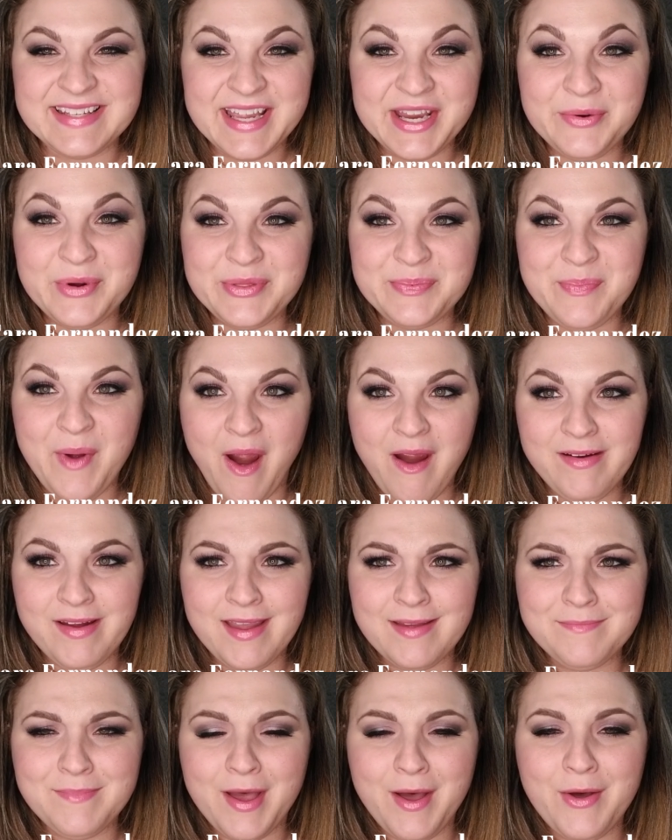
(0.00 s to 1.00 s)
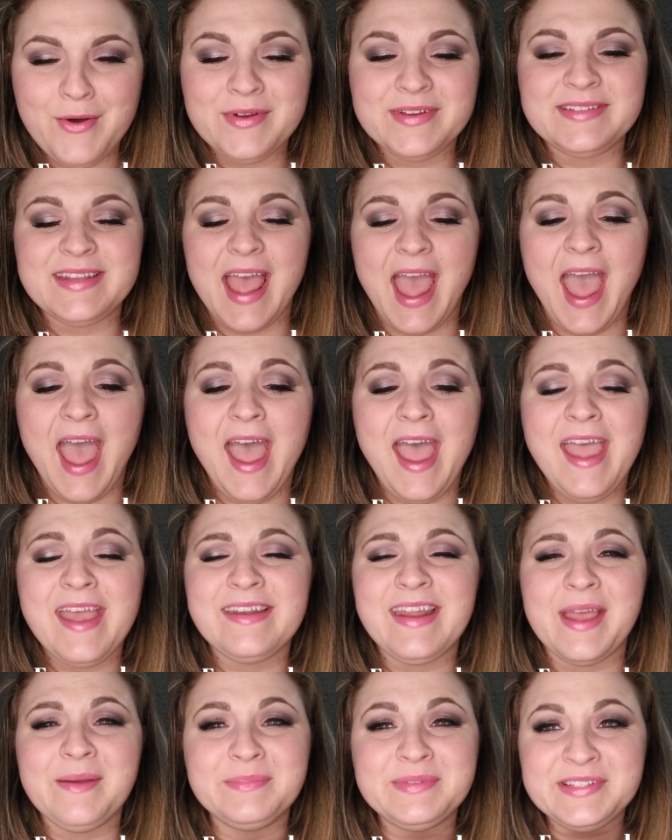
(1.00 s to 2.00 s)
here with Bargain Bows, and
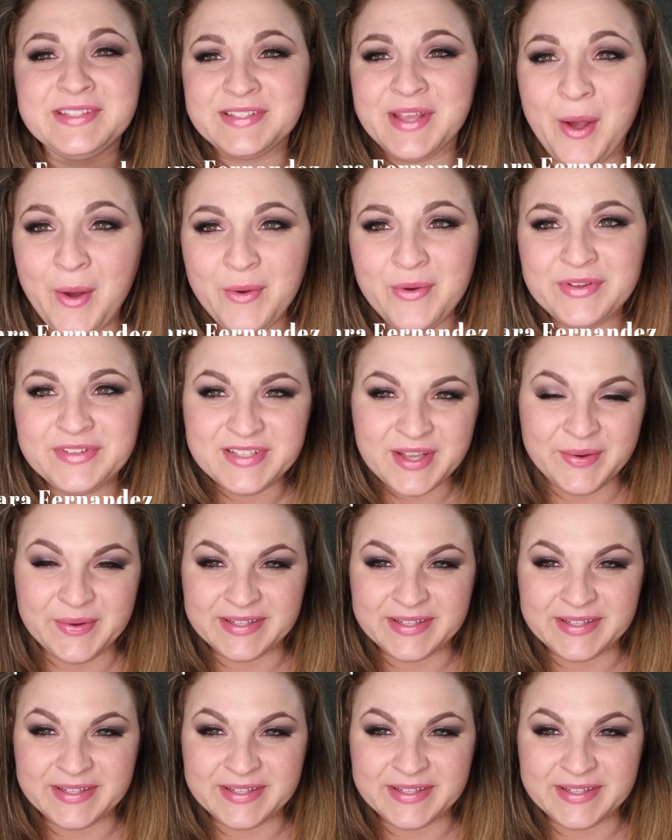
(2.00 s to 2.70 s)
I'm so